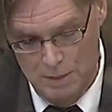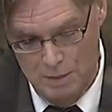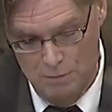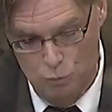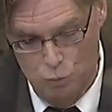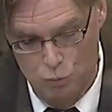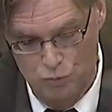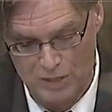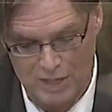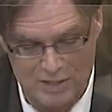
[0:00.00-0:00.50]

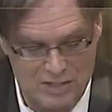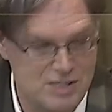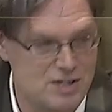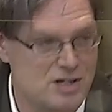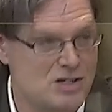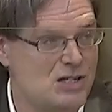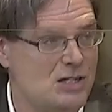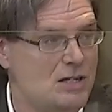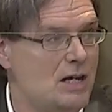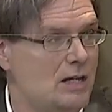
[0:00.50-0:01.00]
basis
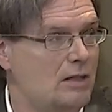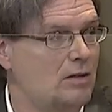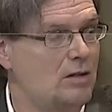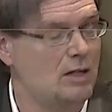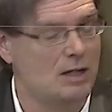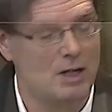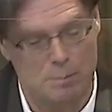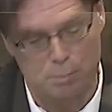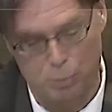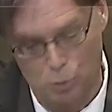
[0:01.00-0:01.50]
on which
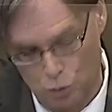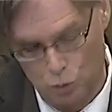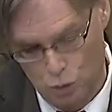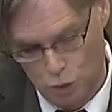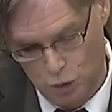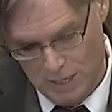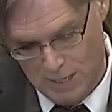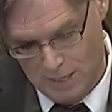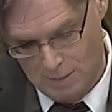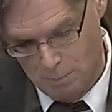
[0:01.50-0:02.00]

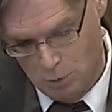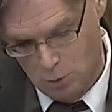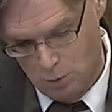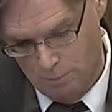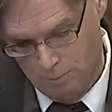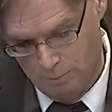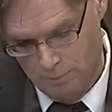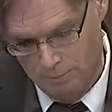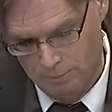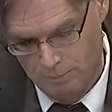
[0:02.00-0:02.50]
Armenia
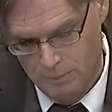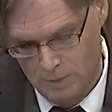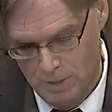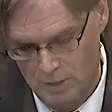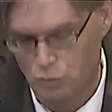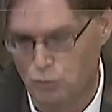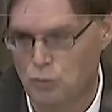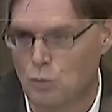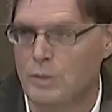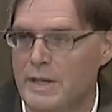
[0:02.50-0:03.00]

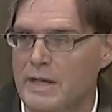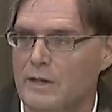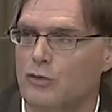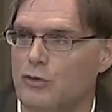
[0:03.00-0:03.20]
seized you